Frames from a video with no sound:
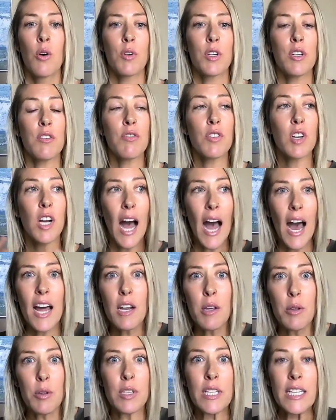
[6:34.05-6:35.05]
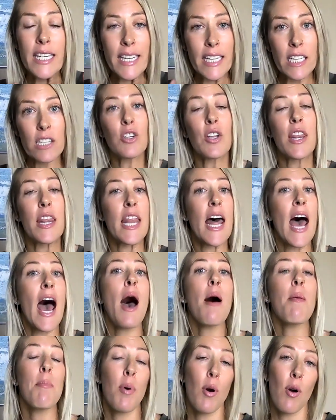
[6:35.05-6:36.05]
Well, you've got to heal
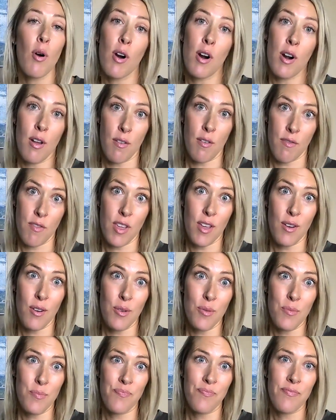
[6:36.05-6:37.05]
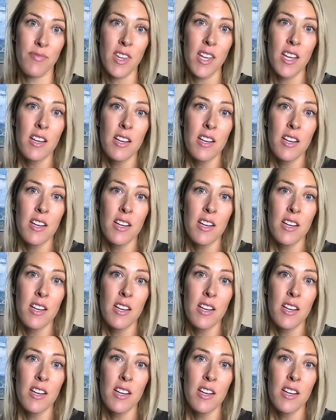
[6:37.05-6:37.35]
that part of you.